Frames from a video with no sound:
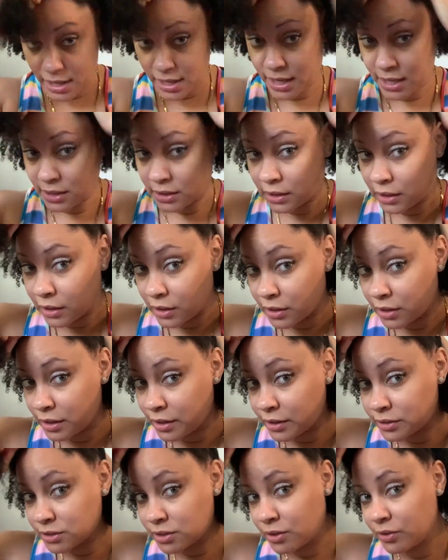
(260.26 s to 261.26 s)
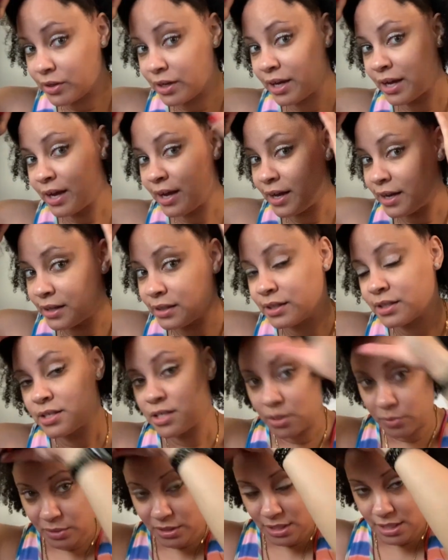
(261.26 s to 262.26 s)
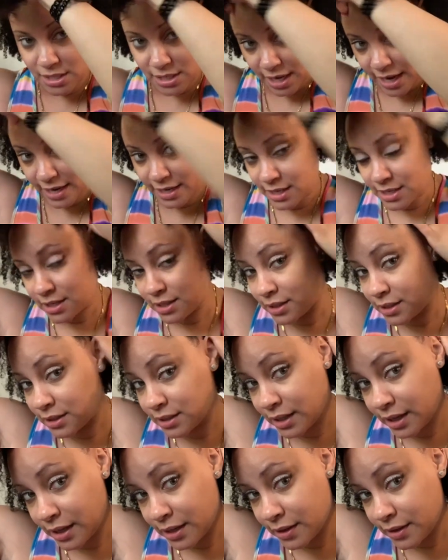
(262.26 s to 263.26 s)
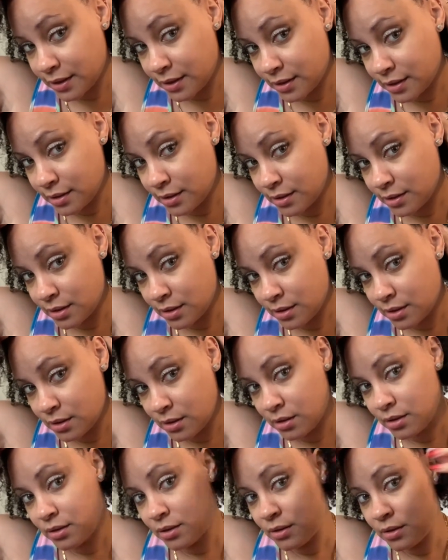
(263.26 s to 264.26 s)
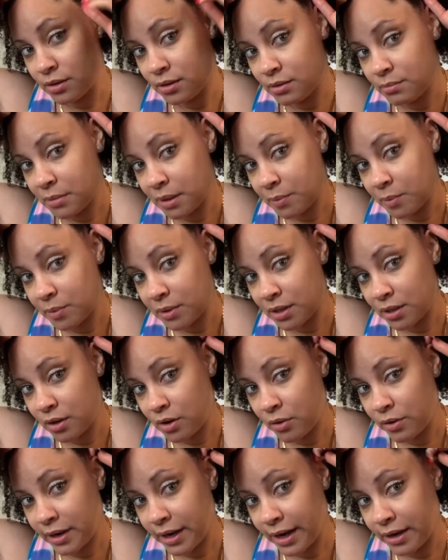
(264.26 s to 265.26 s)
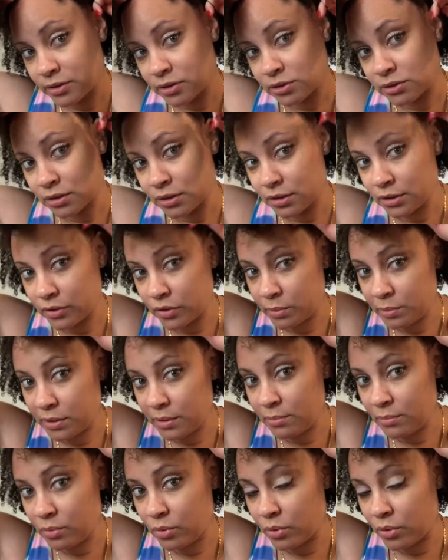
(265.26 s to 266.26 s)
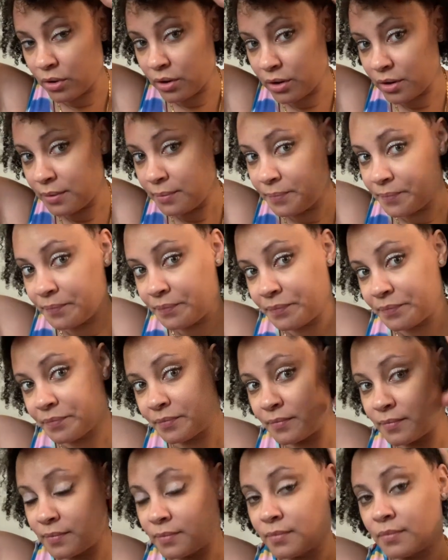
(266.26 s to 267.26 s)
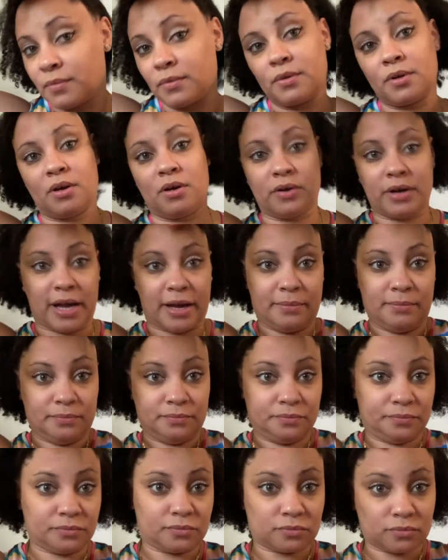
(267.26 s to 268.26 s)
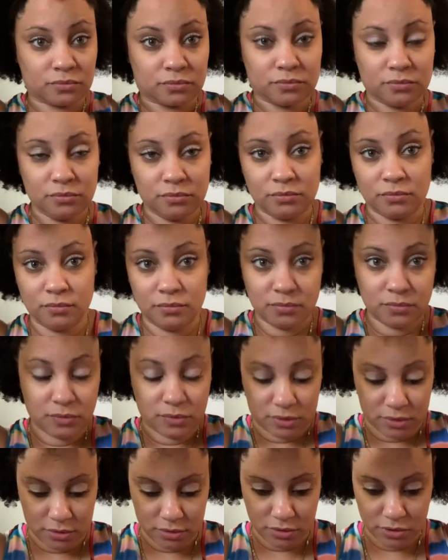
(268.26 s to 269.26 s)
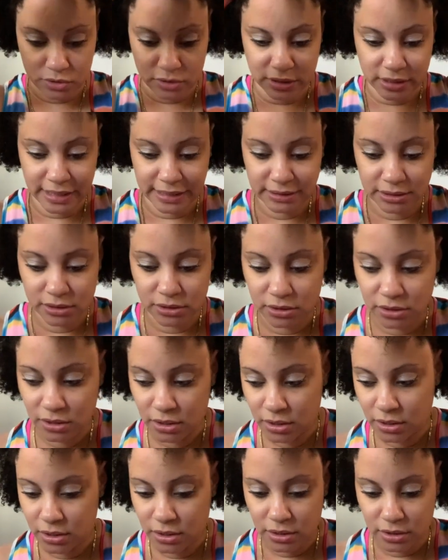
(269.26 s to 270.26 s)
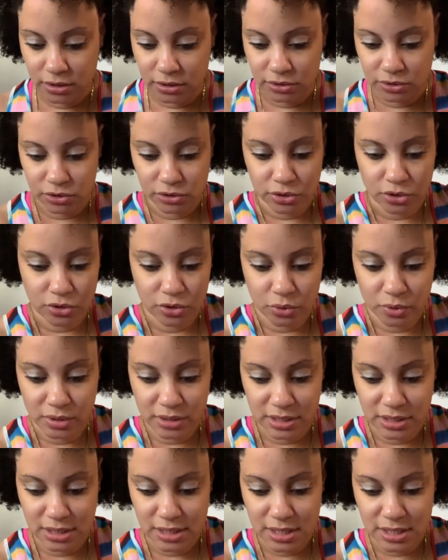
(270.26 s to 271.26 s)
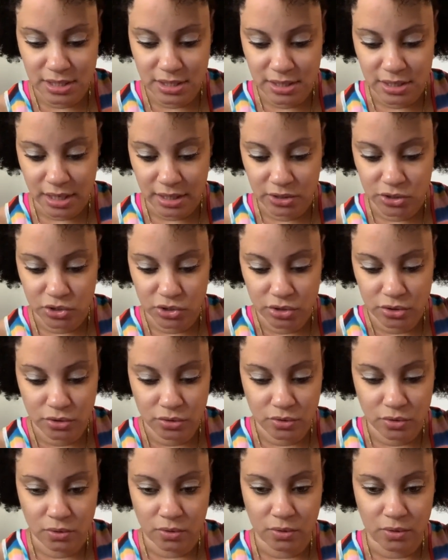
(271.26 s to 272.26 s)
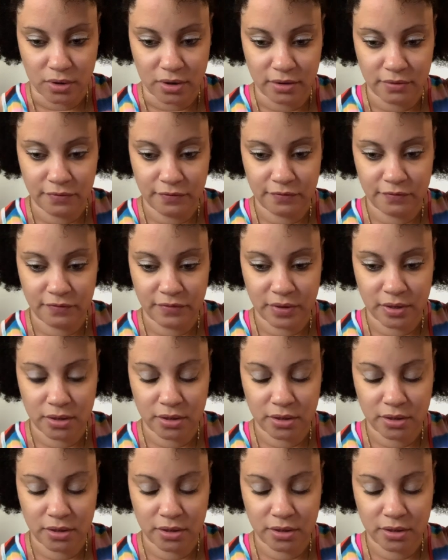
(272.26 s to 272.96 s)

it looks okay. Let's see what this side is looking like. Maybe we can go down just a little bit more. Okay. So let's secure this section off,